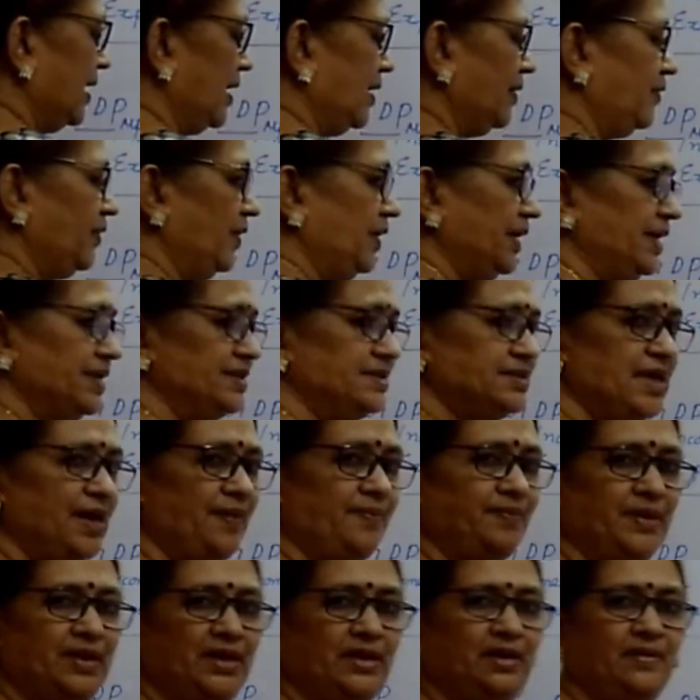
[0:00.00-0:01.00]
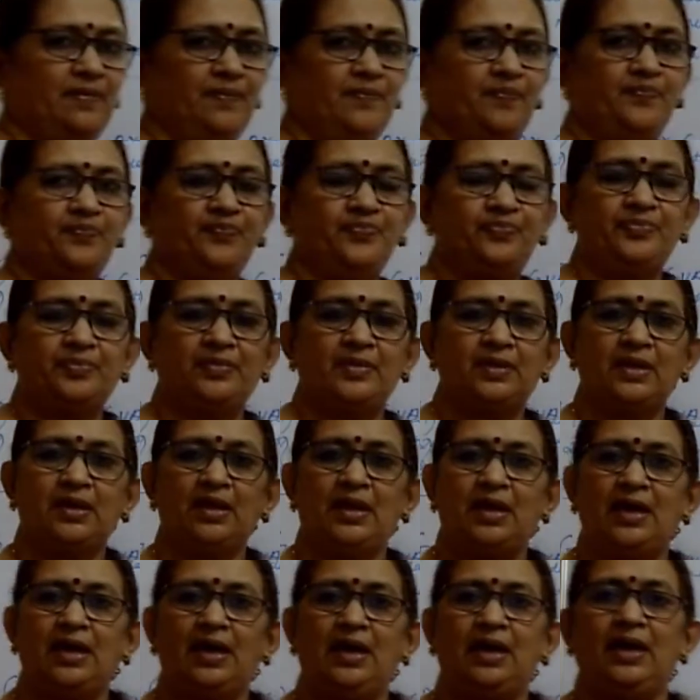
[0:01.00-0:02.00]
For example,
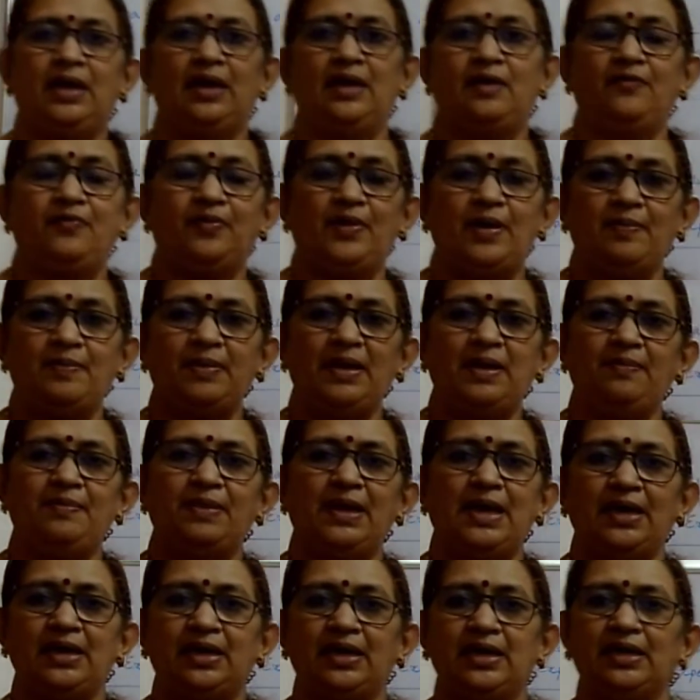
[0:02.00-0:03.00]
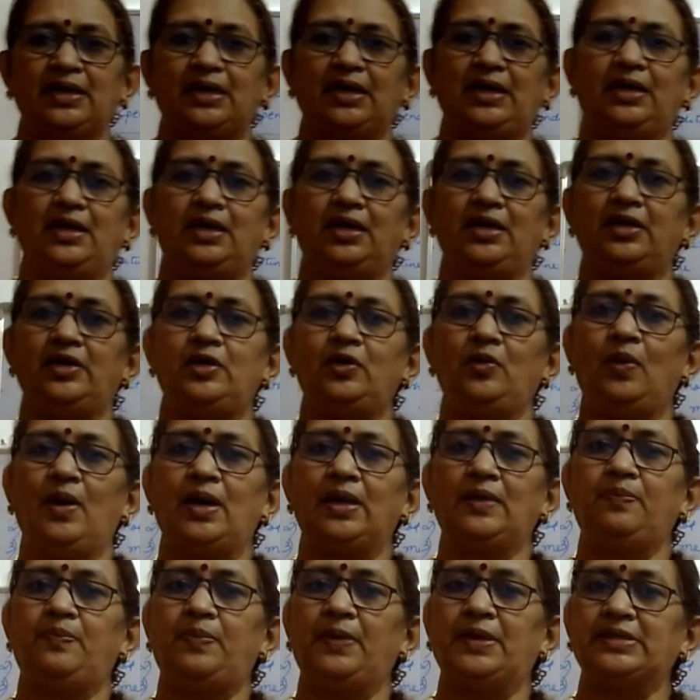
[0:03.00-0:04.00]
from a bakery you
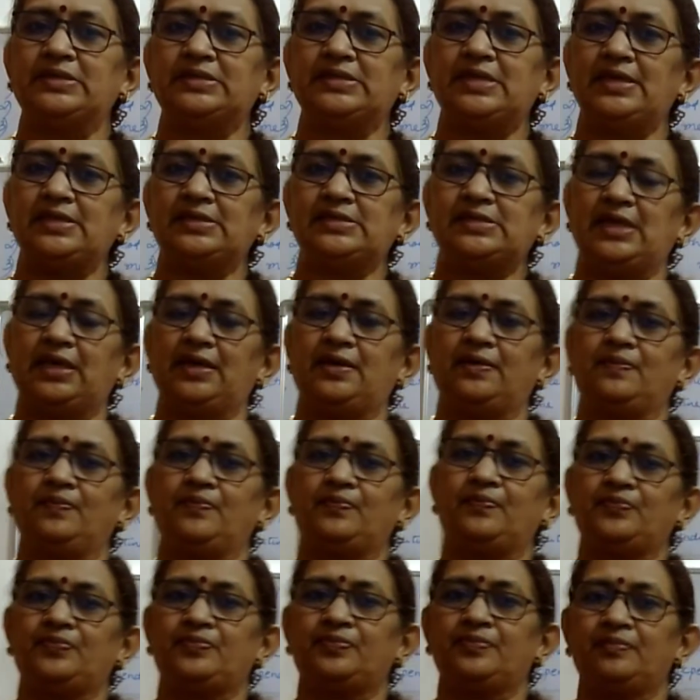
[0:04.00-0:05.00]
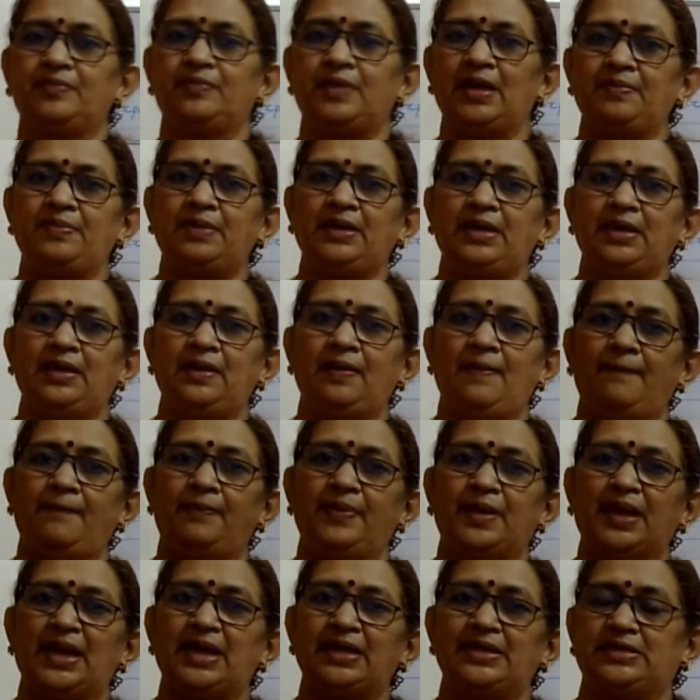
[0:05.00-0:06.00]
are purchasing maybe
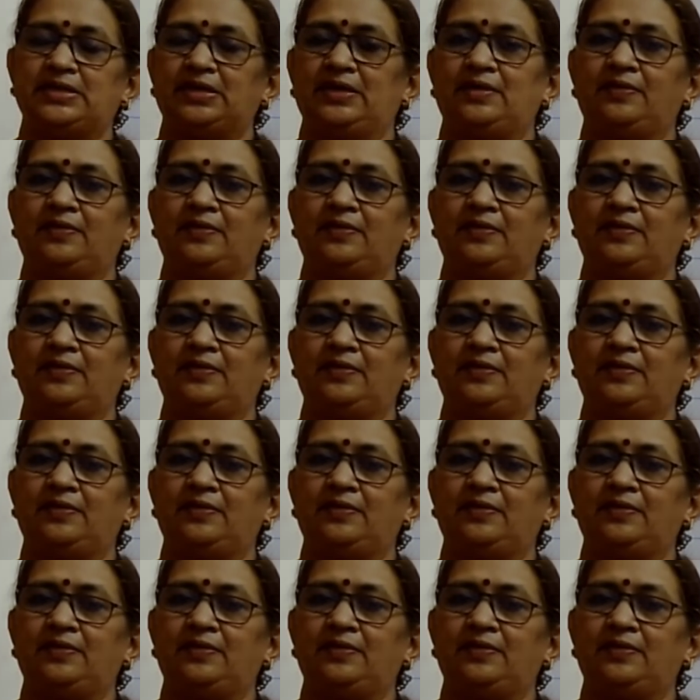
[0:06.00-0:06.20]
bread.